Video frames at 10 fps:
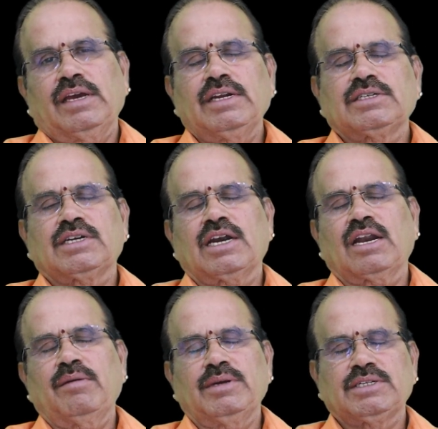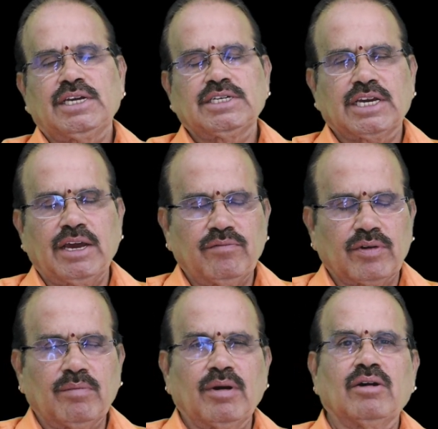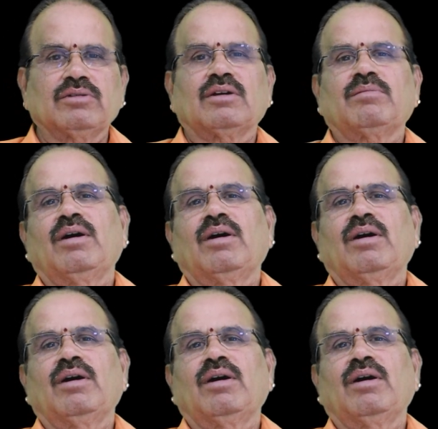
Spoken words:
Instantly message came from Mahavatar